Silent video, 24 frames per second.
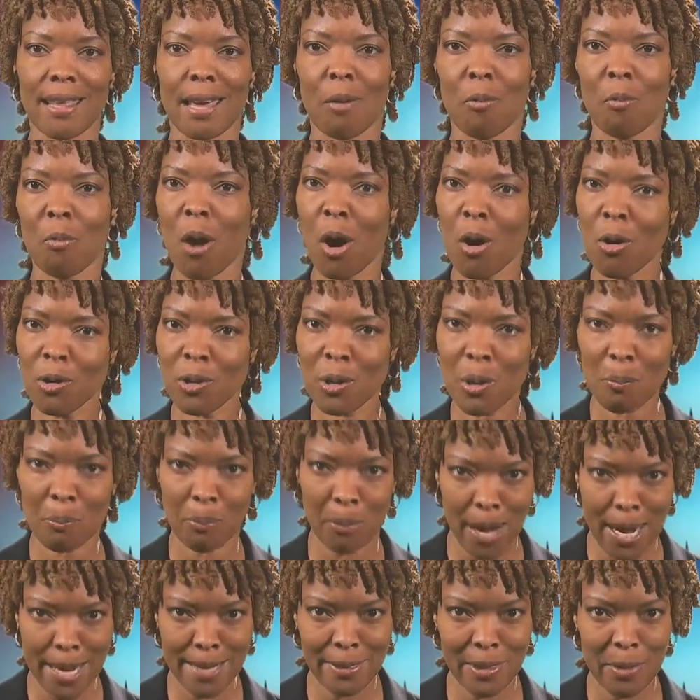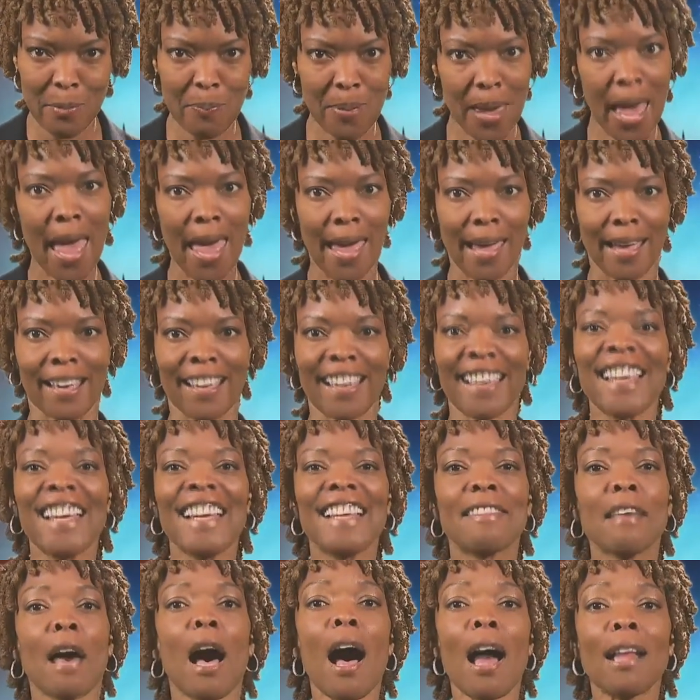that won't break the bank.
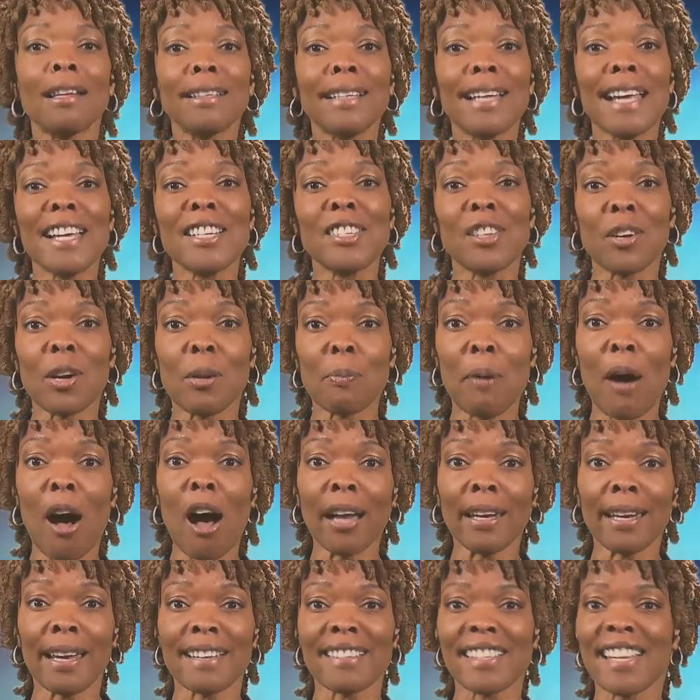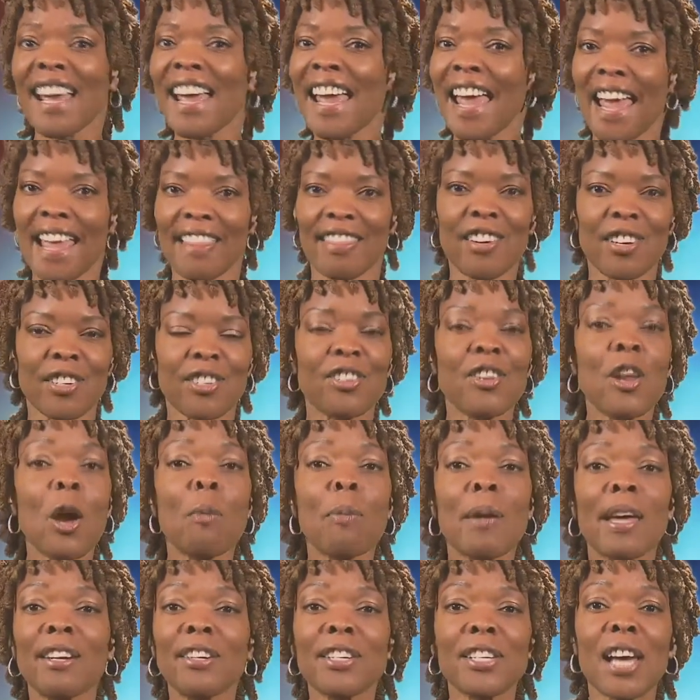The holidays are upon us, and there's no
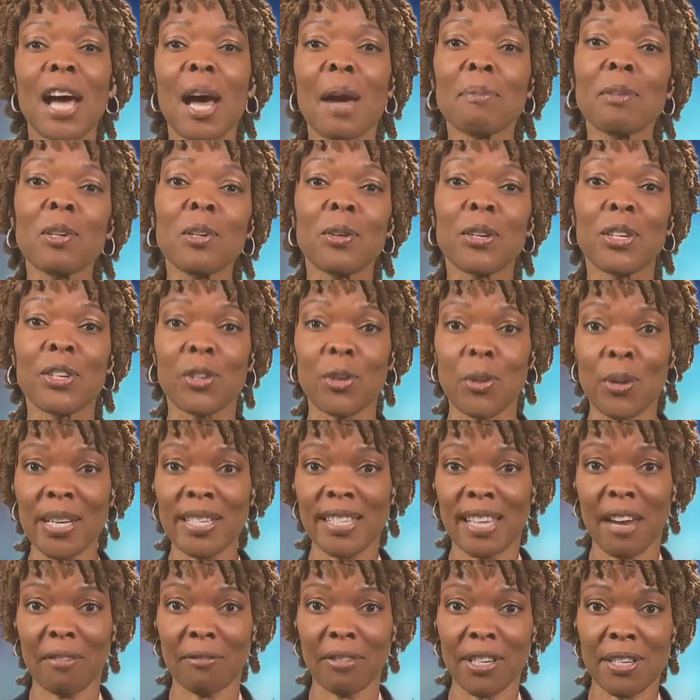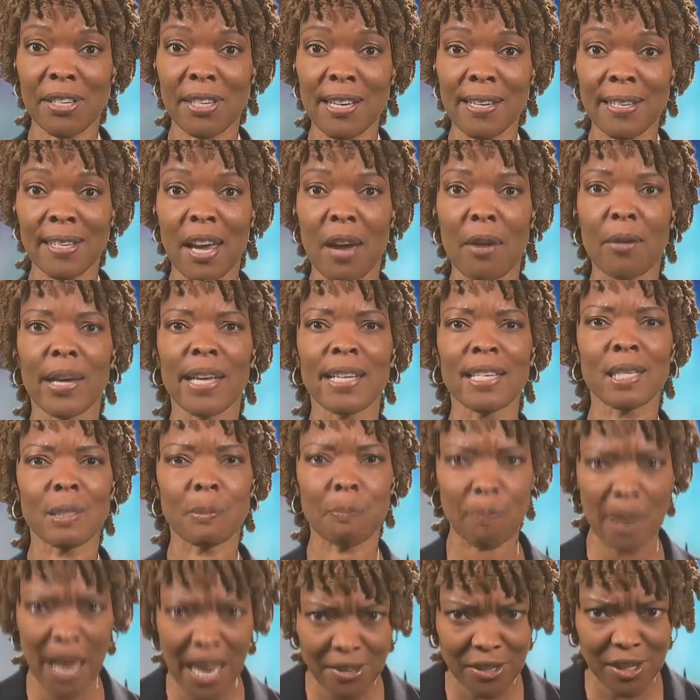better time to enjoy San Francisco,
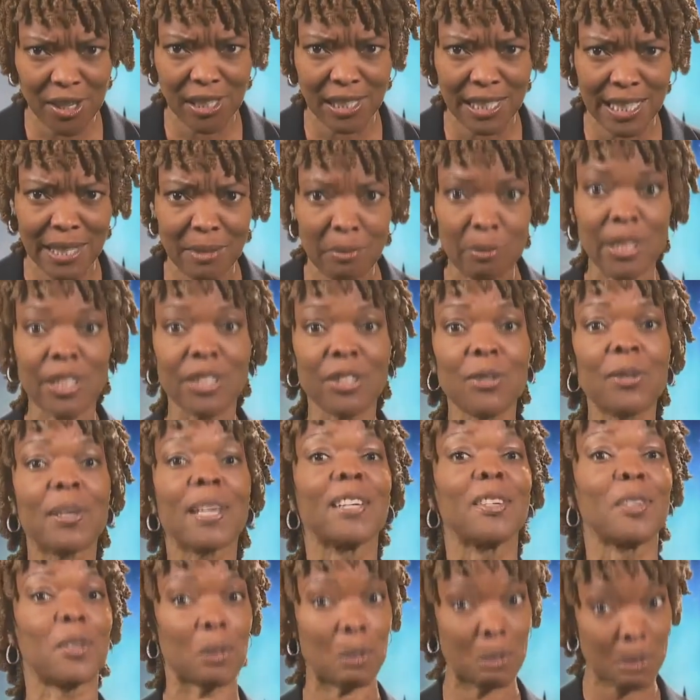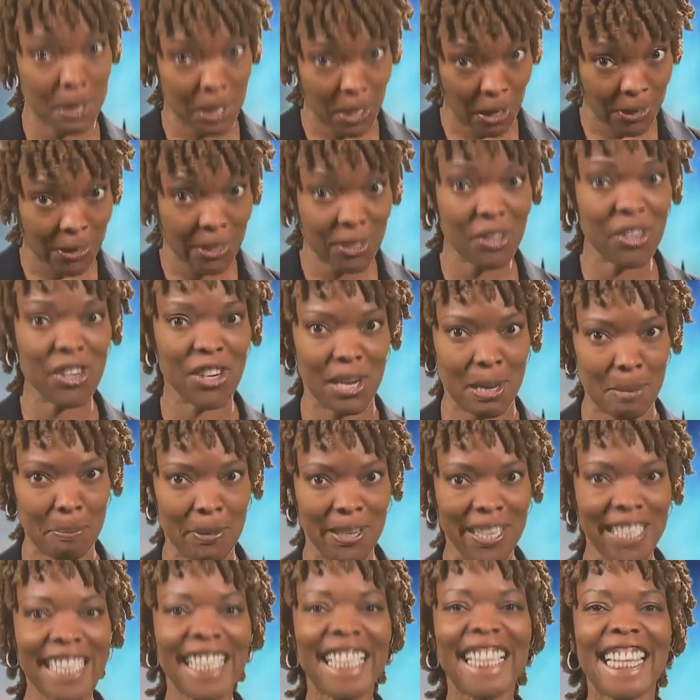especially when you can do it on the cheap.
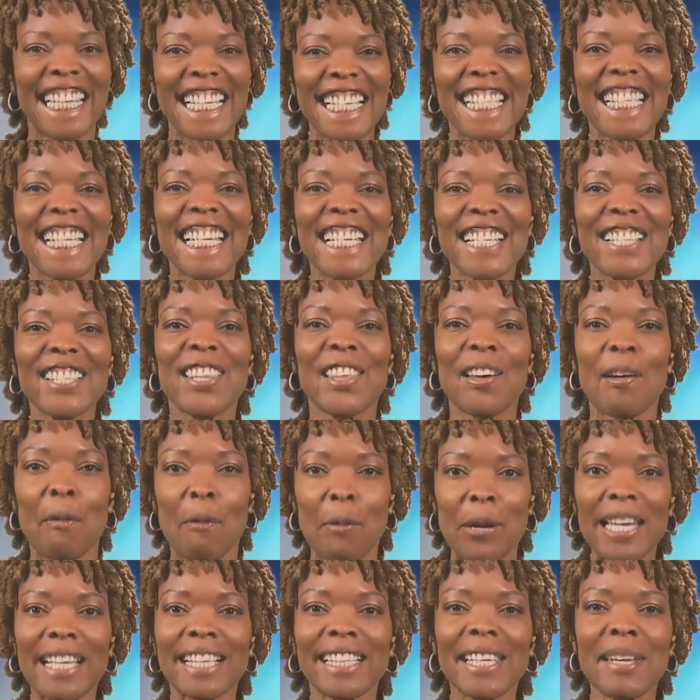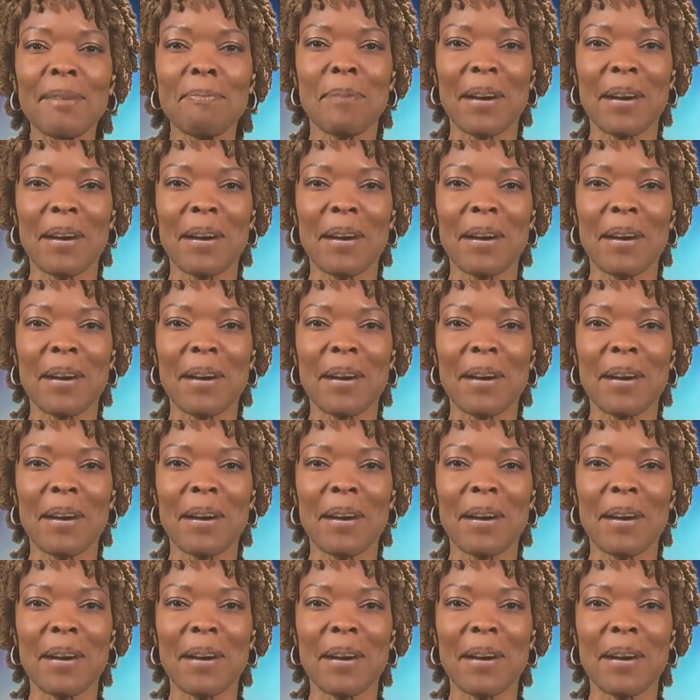This is the Weekly